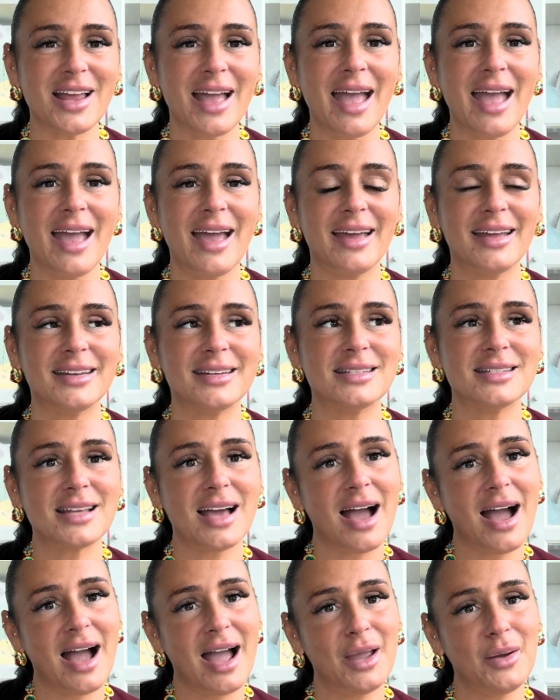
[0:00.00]
And
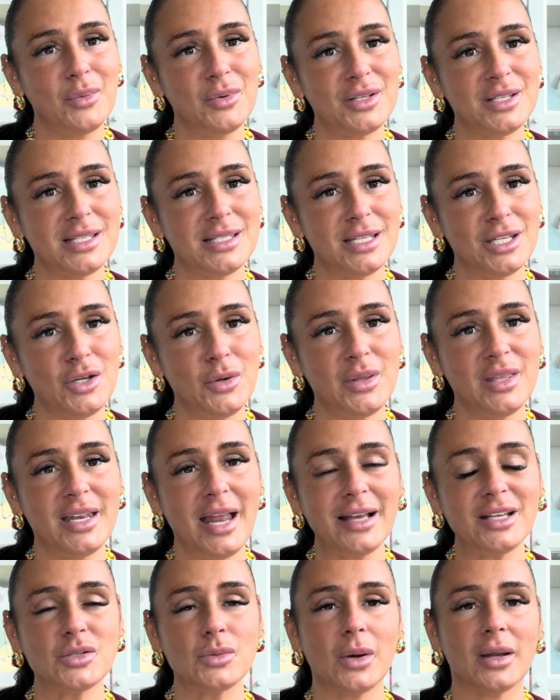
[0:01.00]
I will see you in the
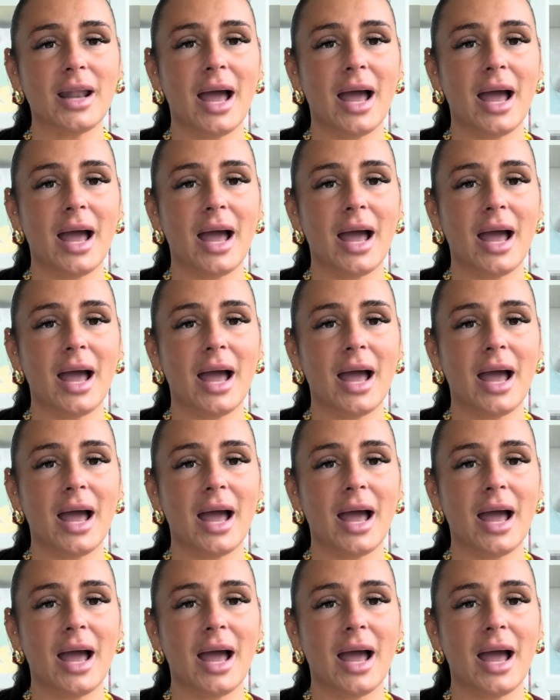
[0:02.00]
next one.